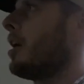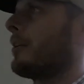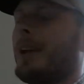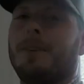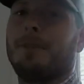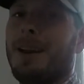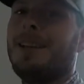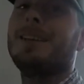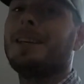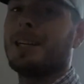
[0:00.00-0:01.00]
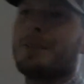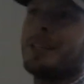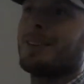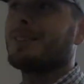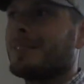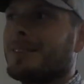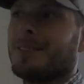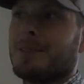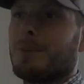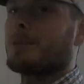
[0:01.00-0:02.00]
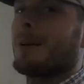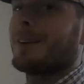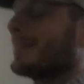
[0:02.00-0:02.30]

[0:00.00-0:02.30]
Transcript: Okay, ready? Here we go. This is much better.